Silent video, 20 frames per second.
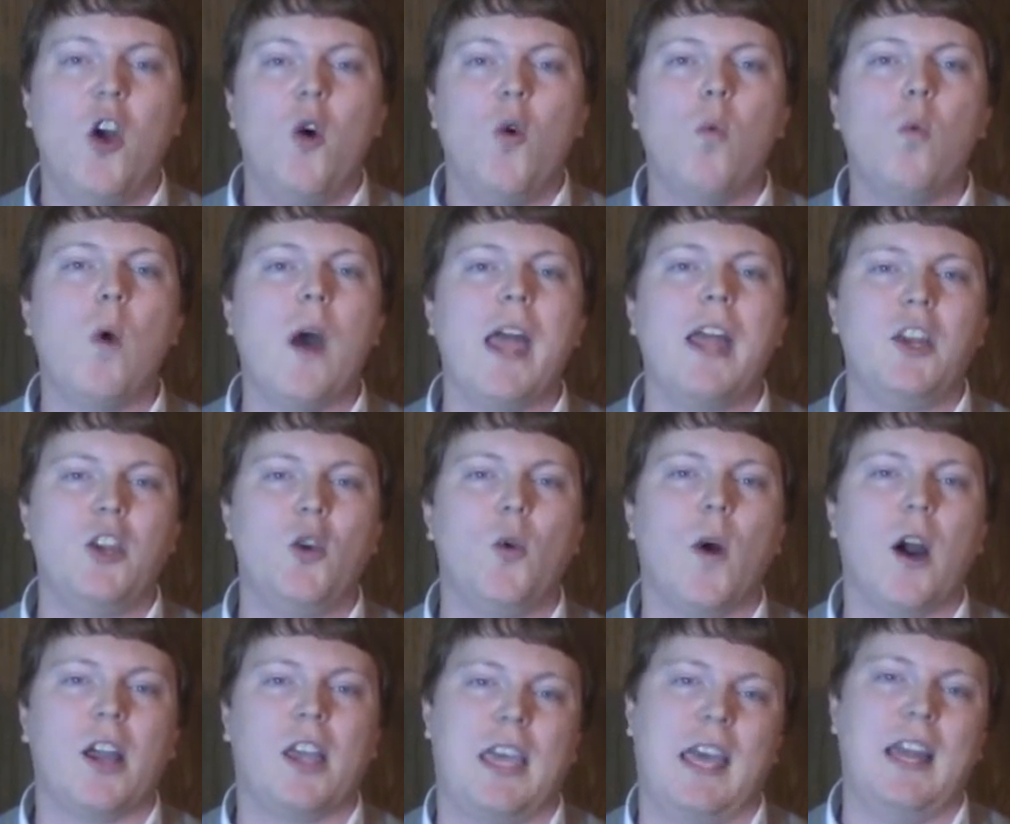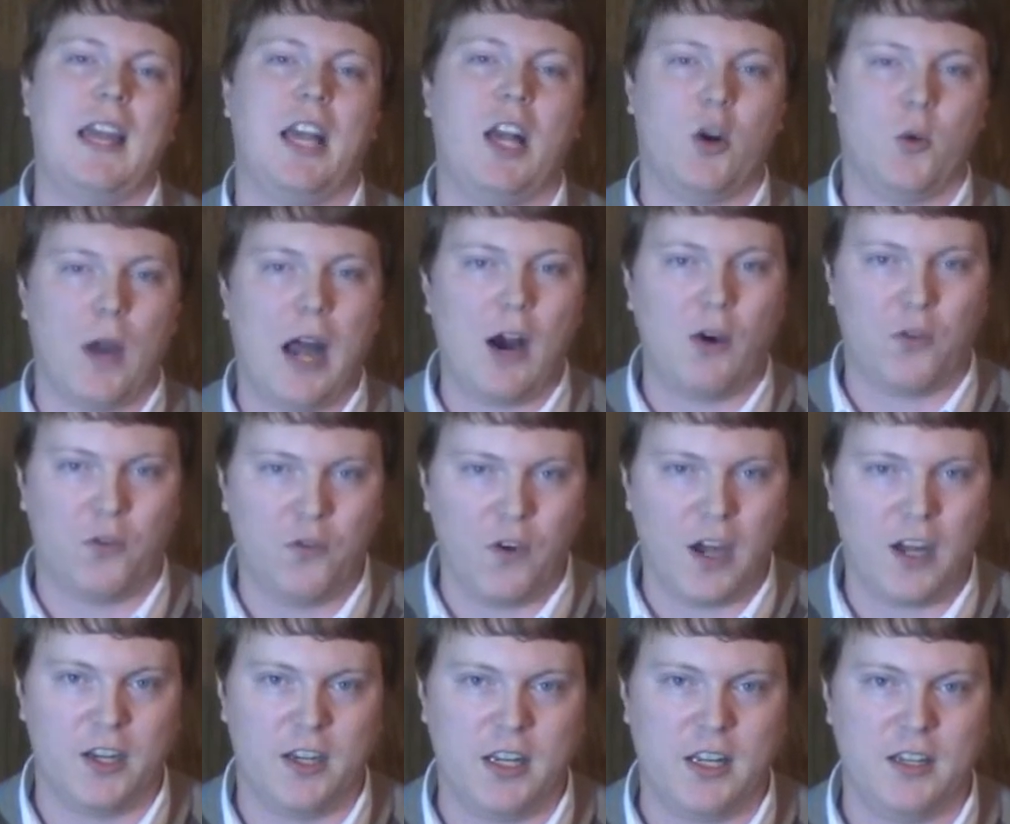when you are getting
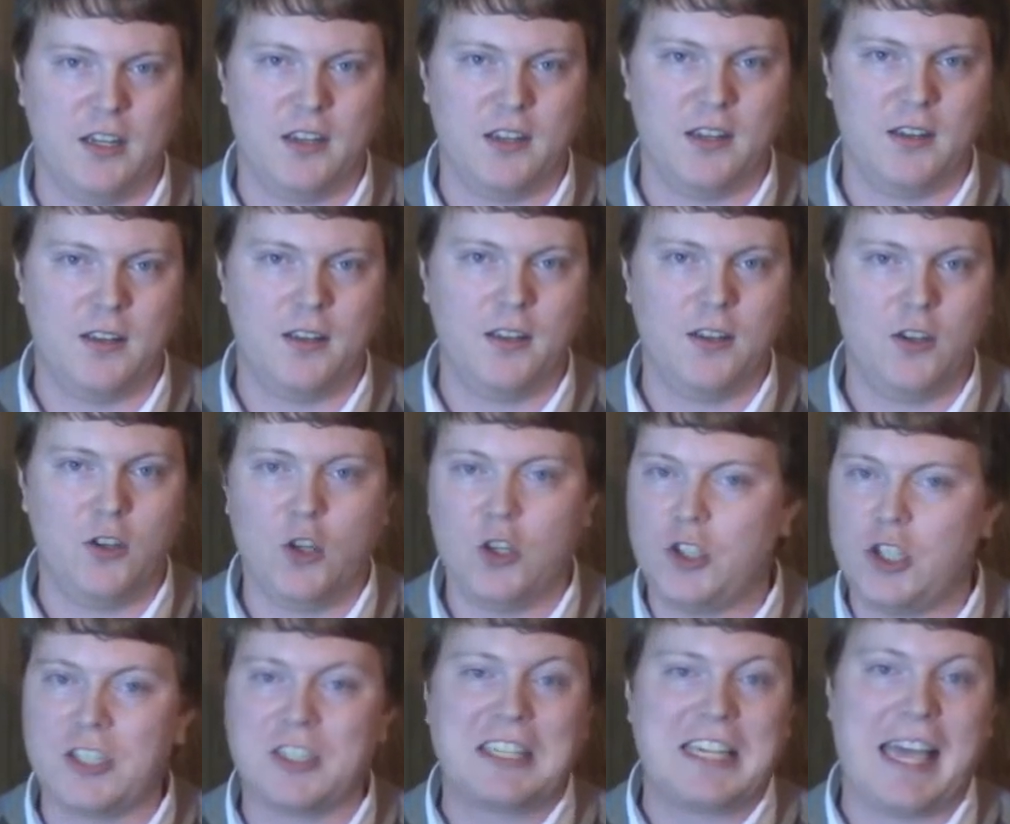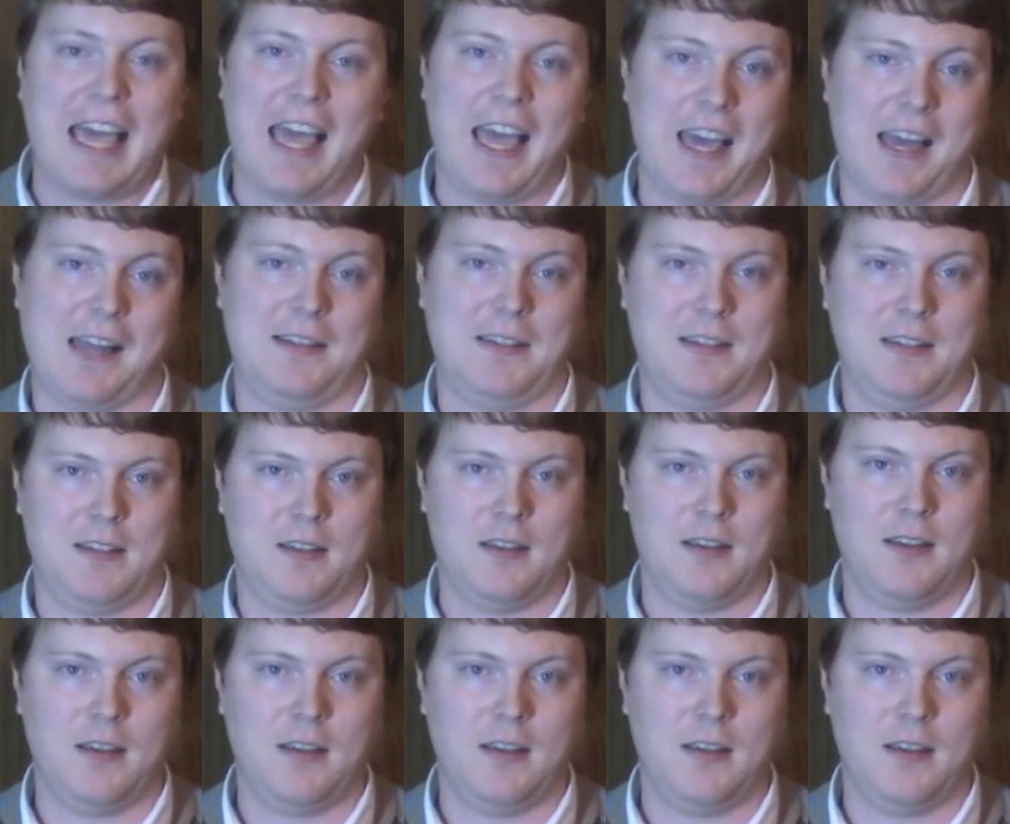crowdfunded. You just can't.